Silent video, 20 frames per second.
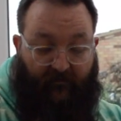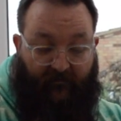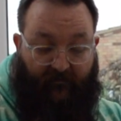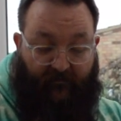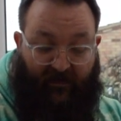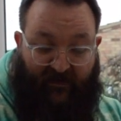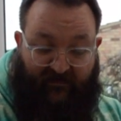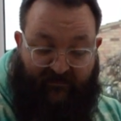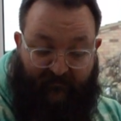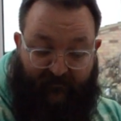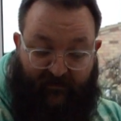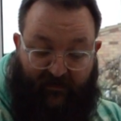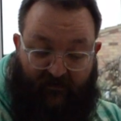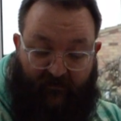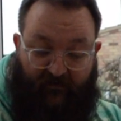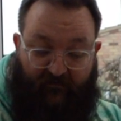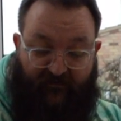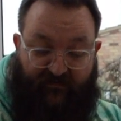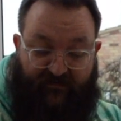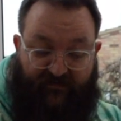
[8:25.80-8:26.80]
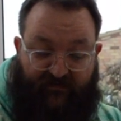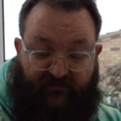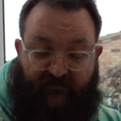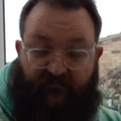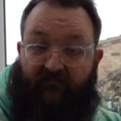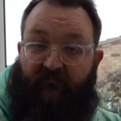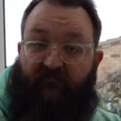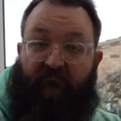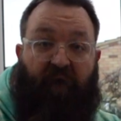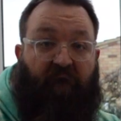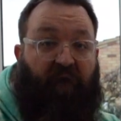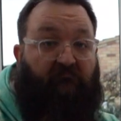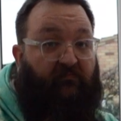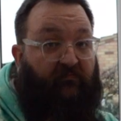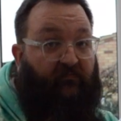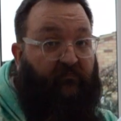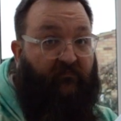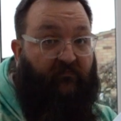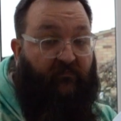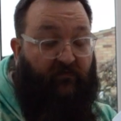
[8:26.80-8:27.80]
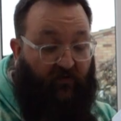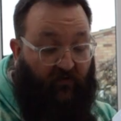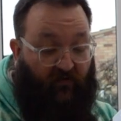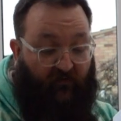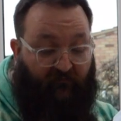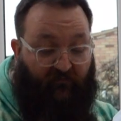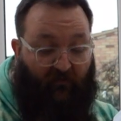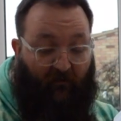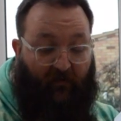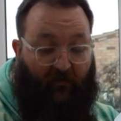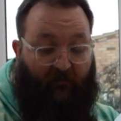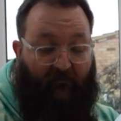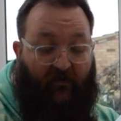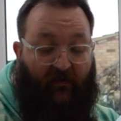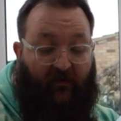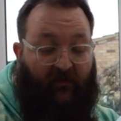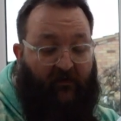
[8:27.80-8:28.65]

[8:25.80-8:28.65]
That's a bit loose, not a problem.